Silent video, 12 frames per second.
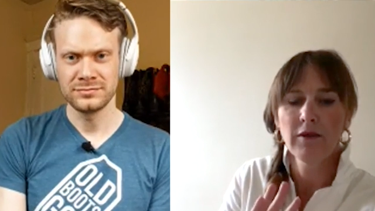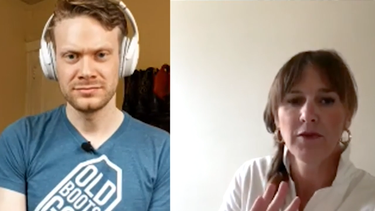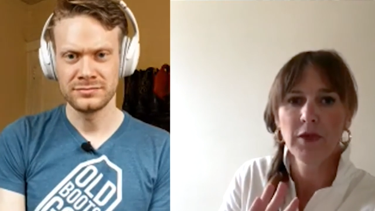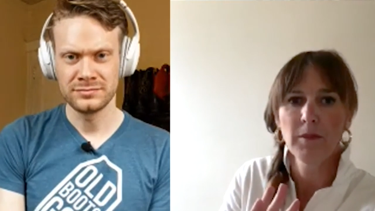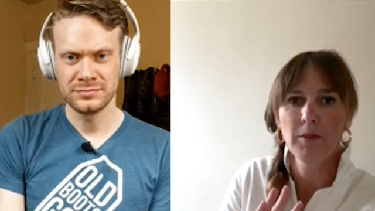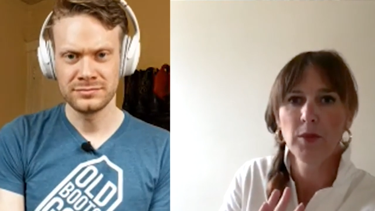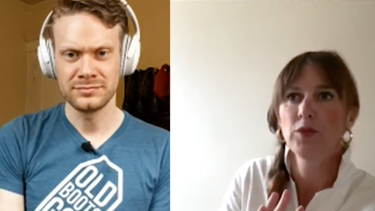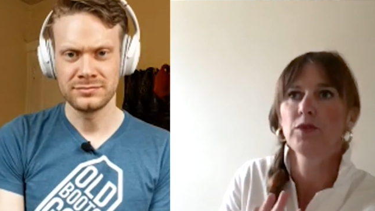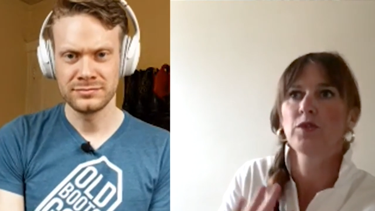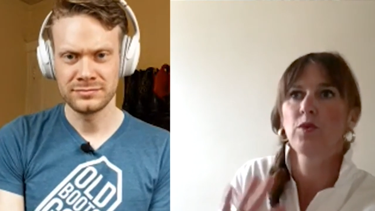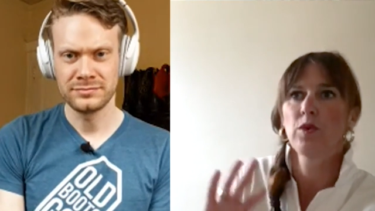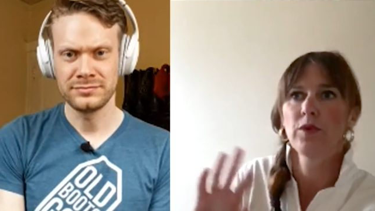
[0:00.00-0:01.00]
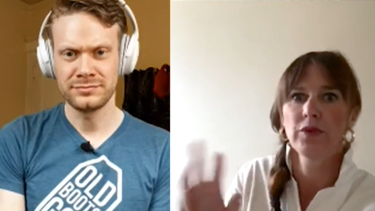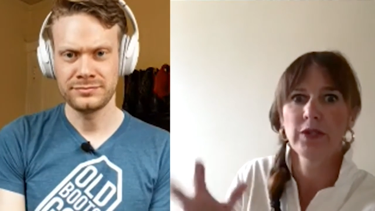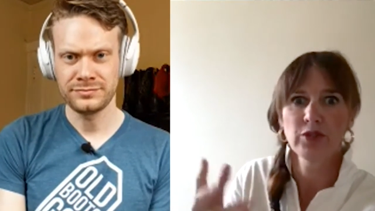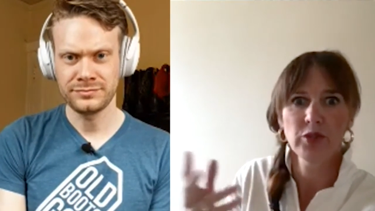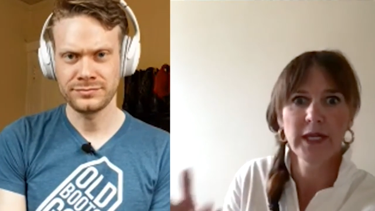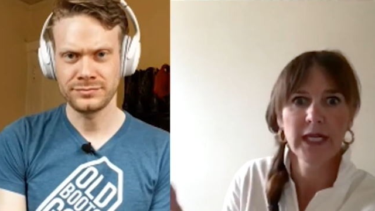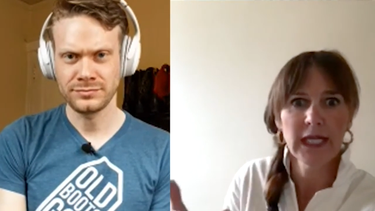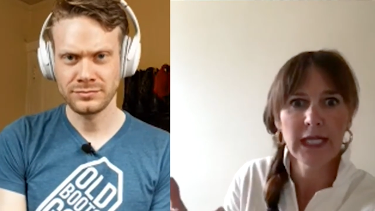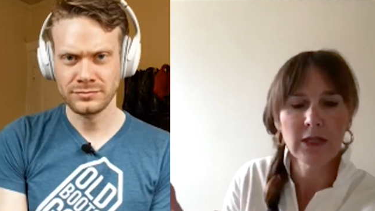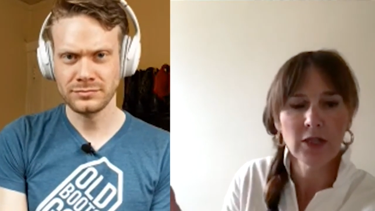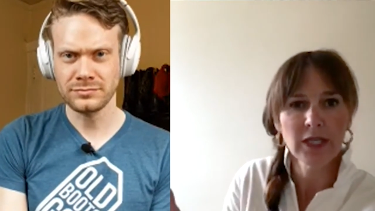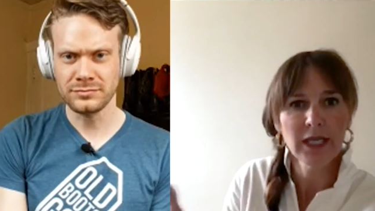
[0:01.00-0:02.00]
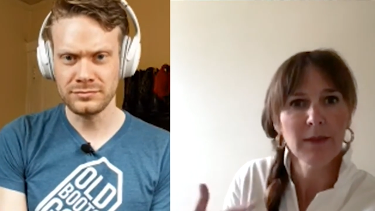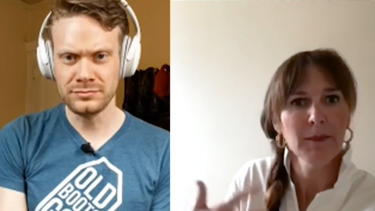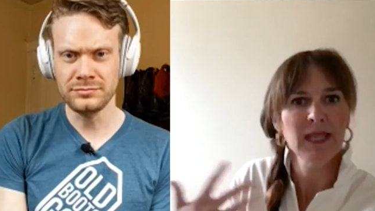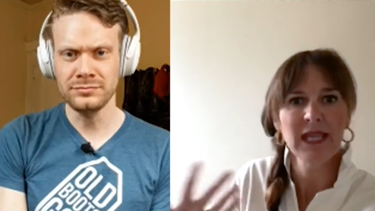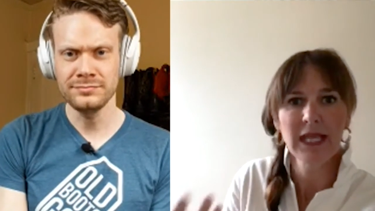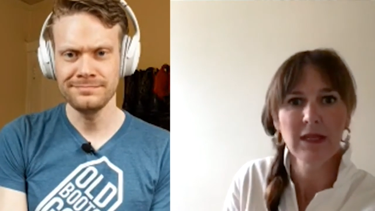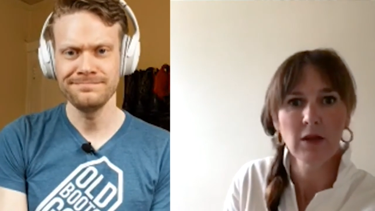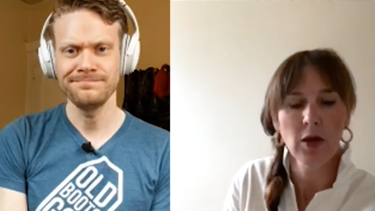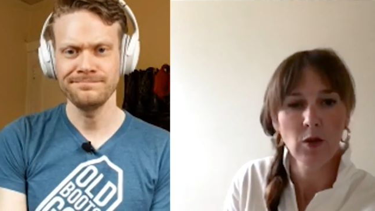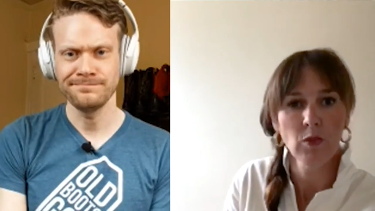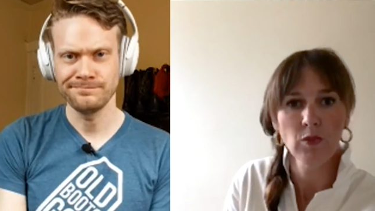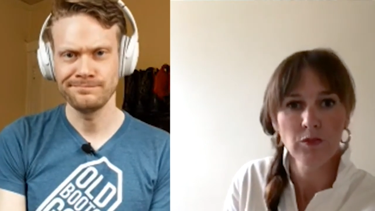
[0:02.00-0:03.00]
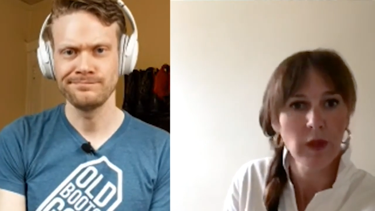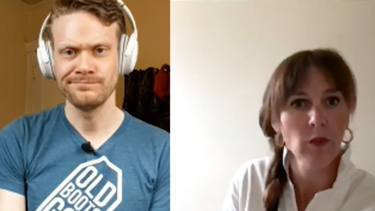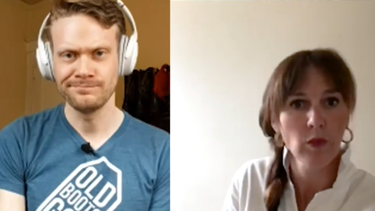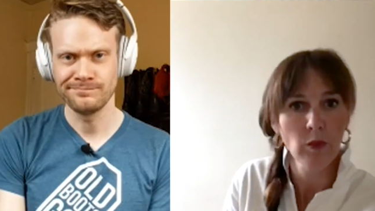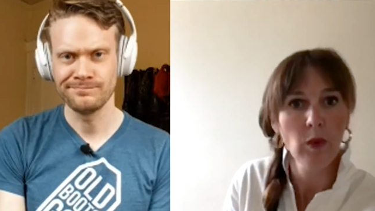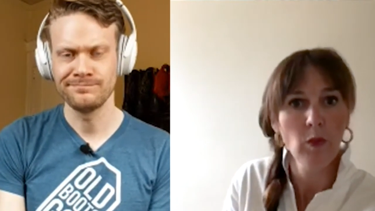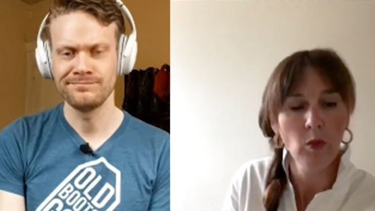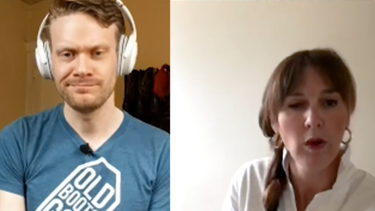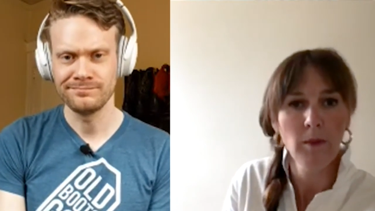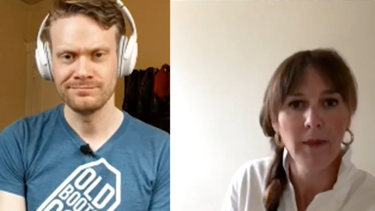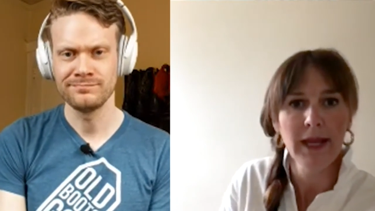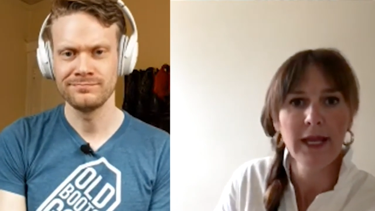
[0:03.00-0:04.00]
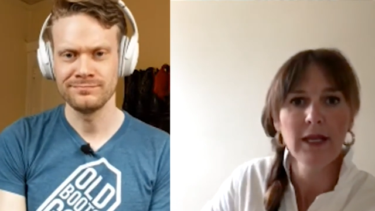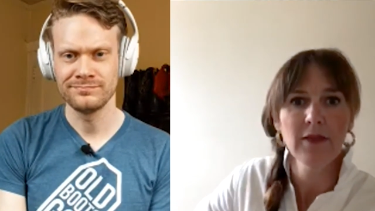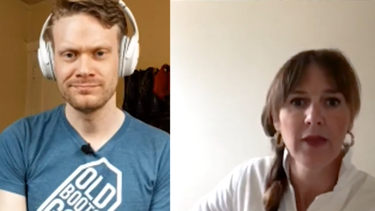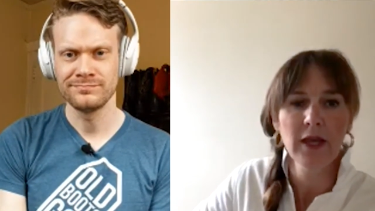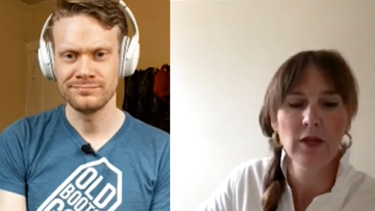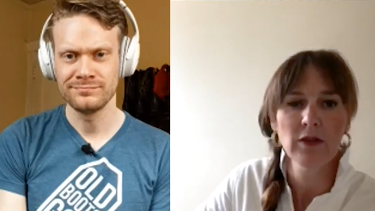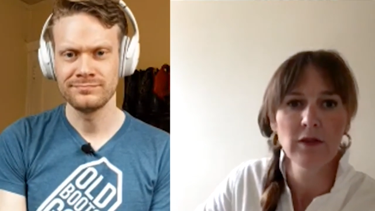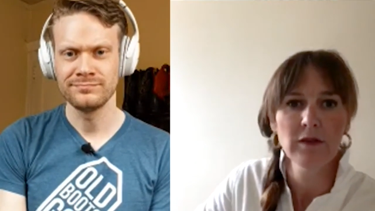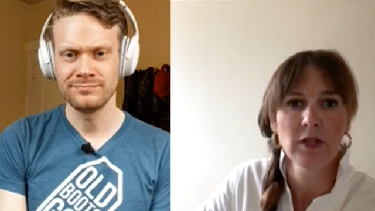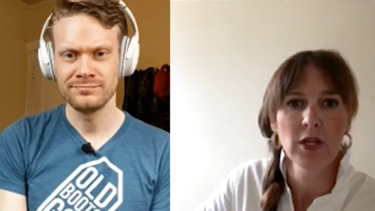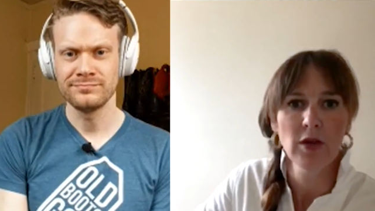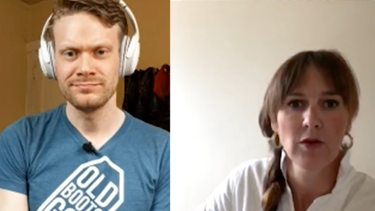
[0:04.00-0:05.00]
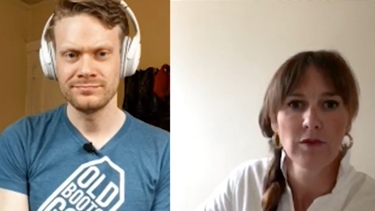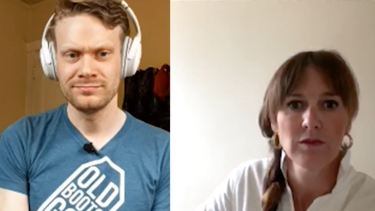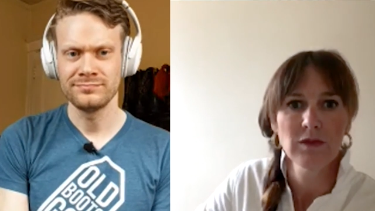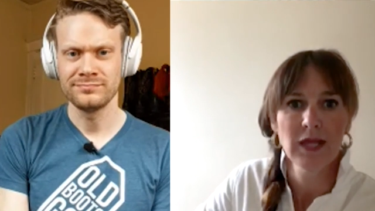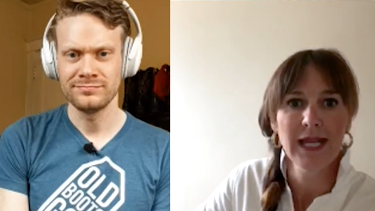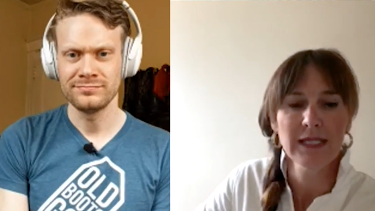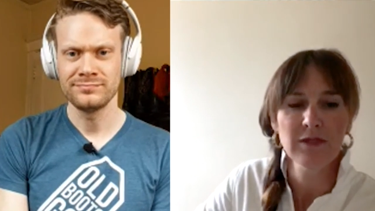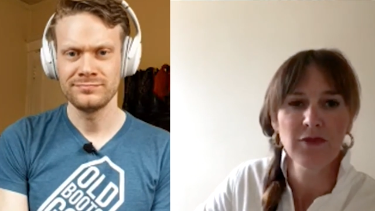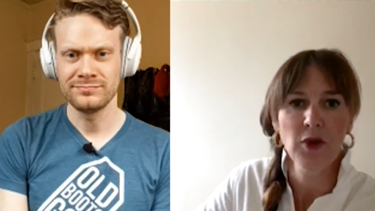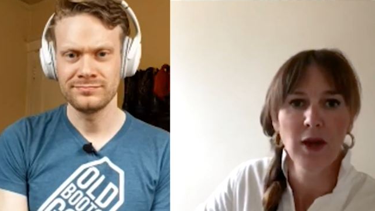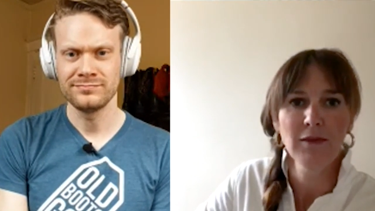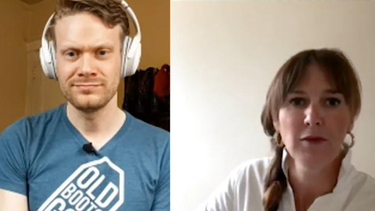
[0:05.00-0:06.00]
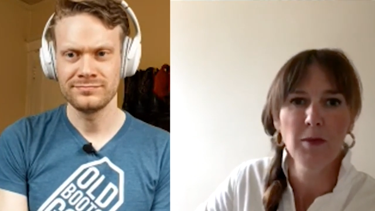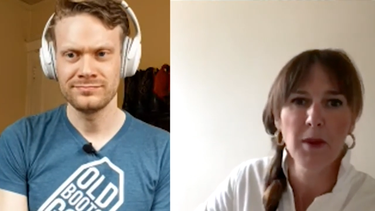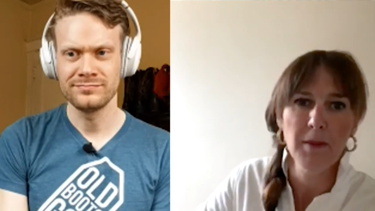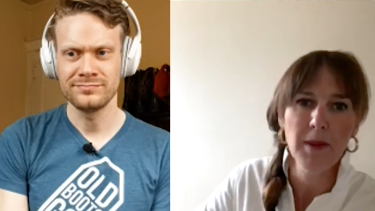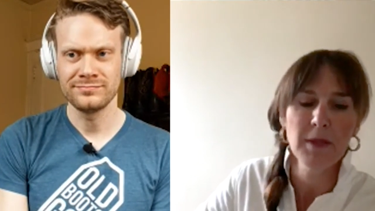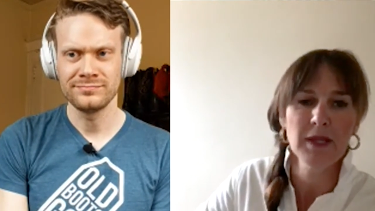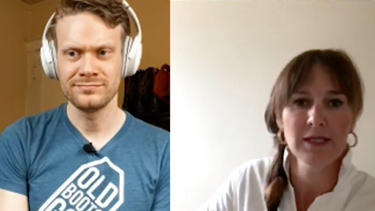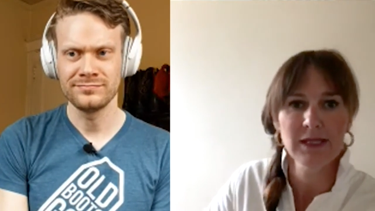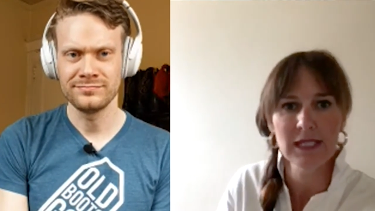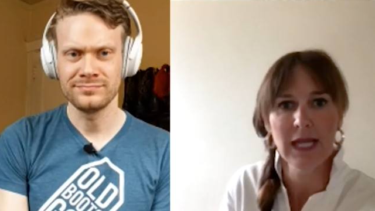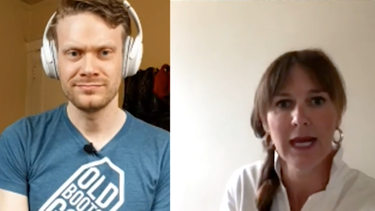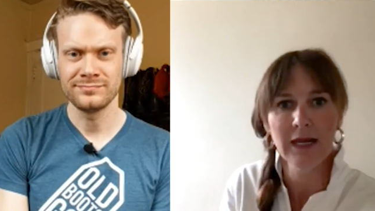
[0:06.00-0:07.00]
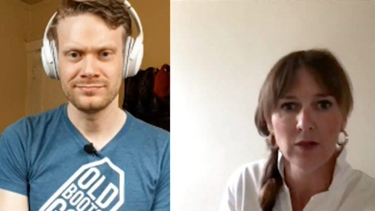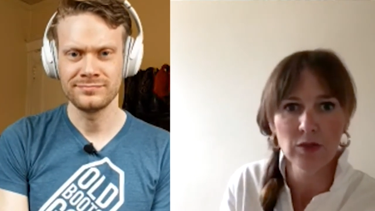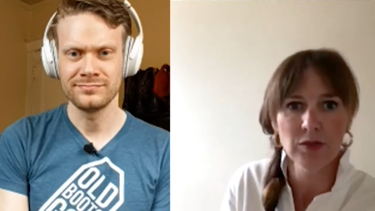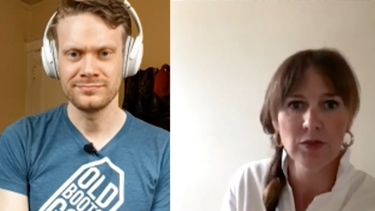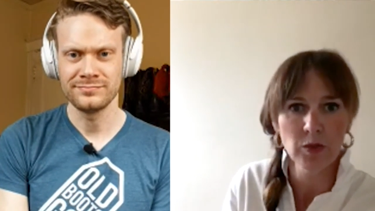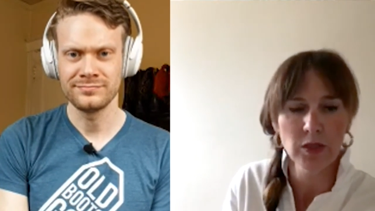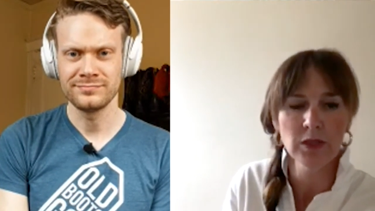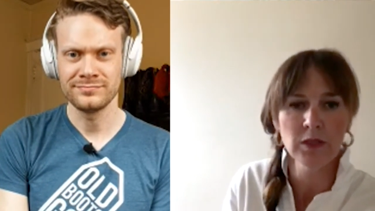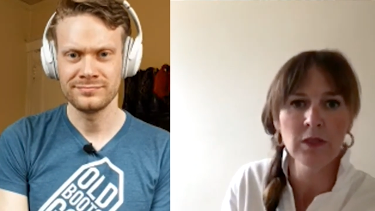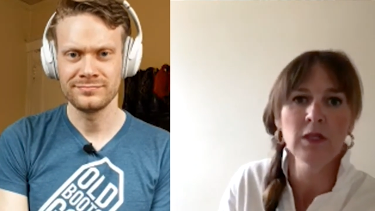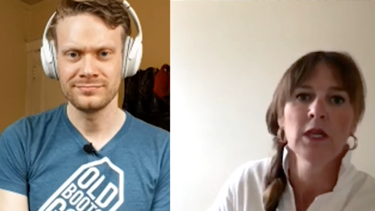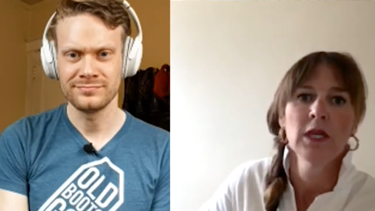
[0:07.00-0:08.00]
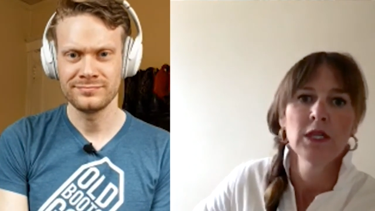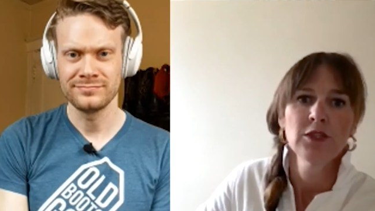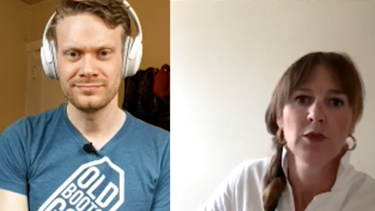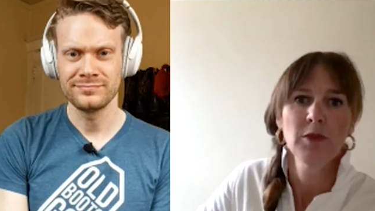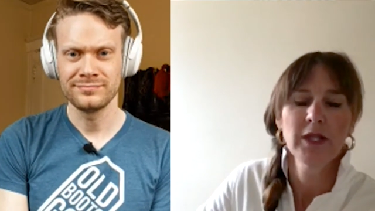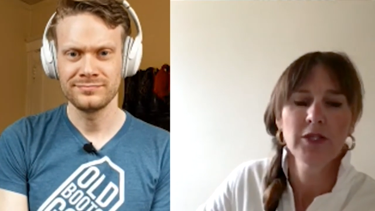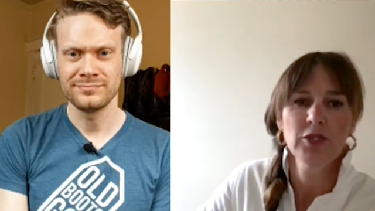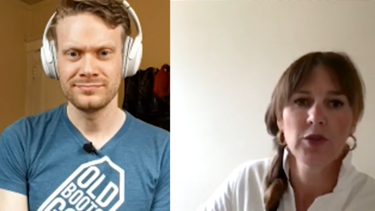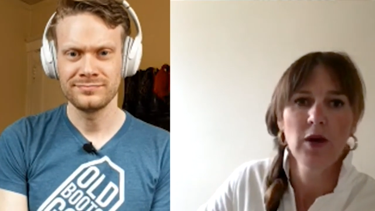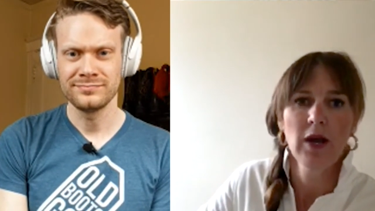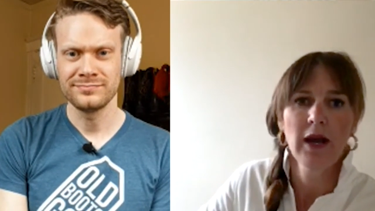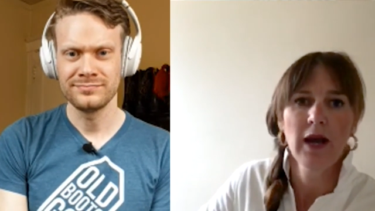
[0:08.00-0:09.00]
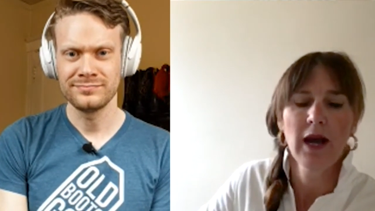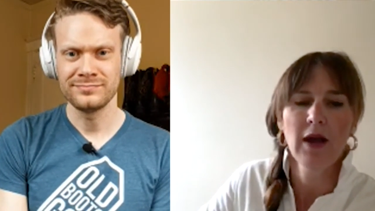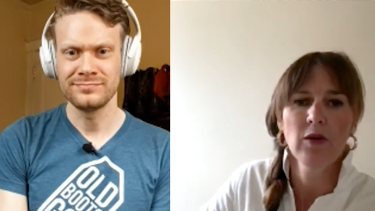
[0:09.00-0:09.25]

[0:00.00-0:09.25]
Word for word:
Speaker 1: of the boots were really trendy looking, but they are they were well made and they could you know last forever, but maybe the styles wouldn't so much. So I, I